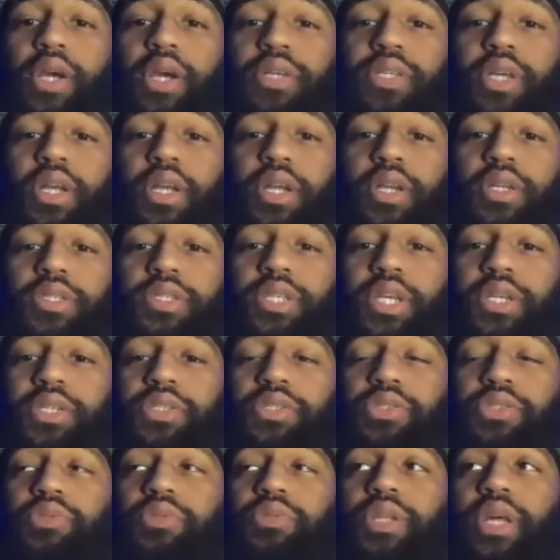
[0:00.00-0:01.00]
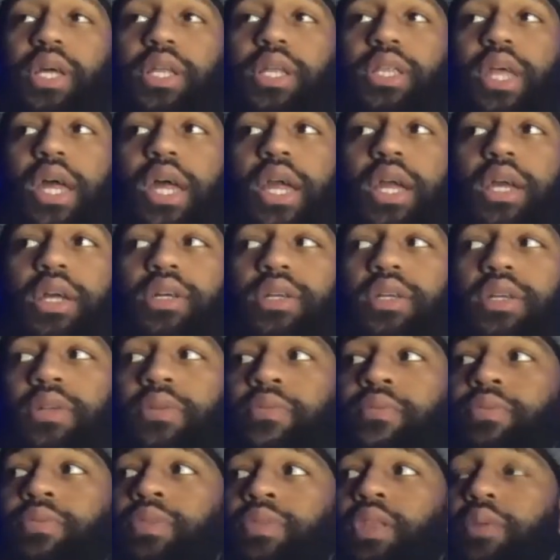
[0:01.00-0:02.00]
gotta understand too that like,
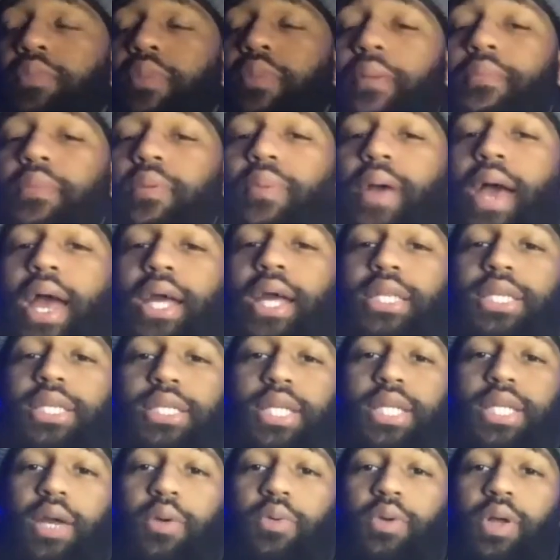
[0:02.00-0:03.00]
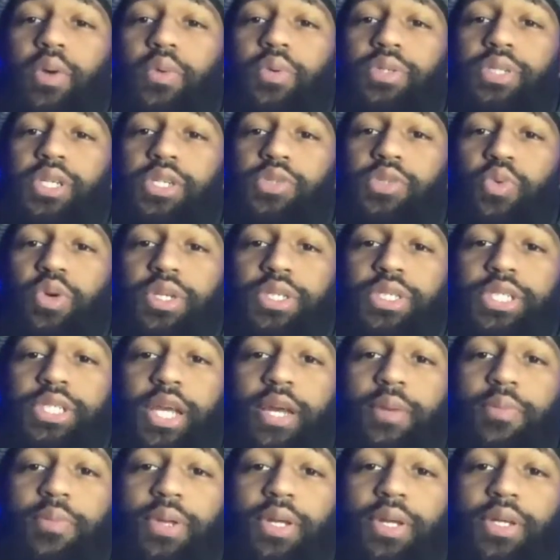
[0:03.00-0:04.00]
remember back in the day when it was just one
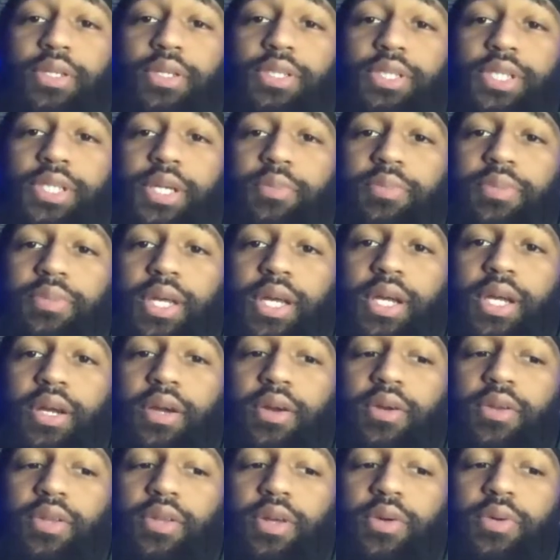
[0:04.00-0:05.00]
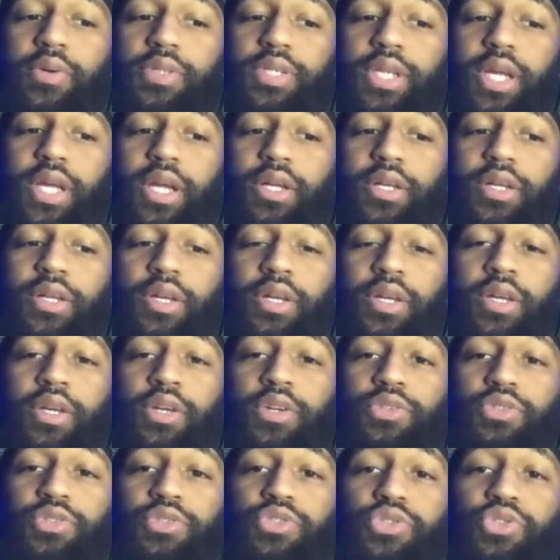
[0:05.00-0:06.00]
championship there, there was like
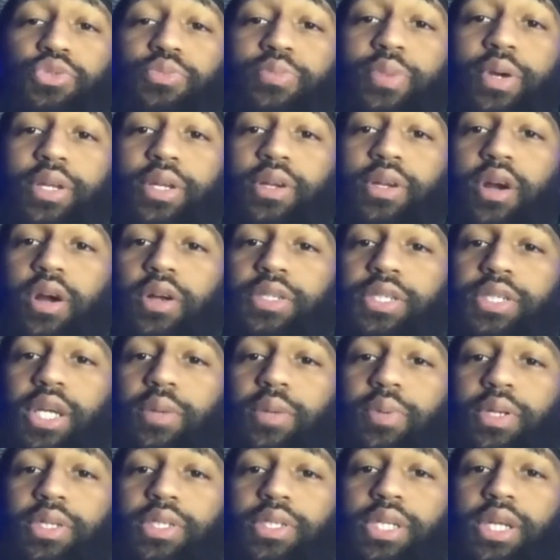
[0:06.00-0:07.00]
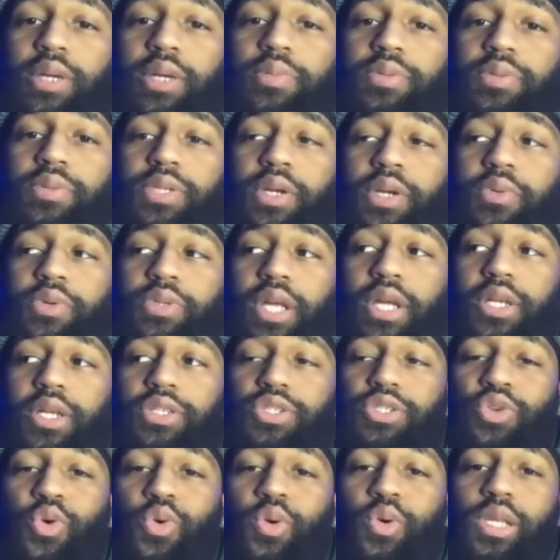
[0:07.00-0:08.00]
two mid card championships. There was like
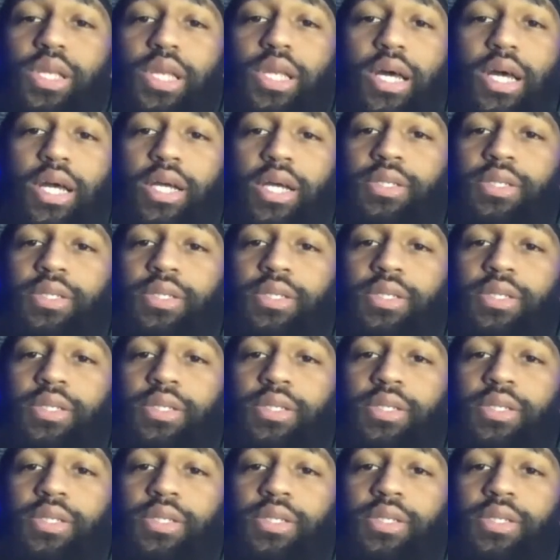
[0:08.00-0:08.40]
storylines.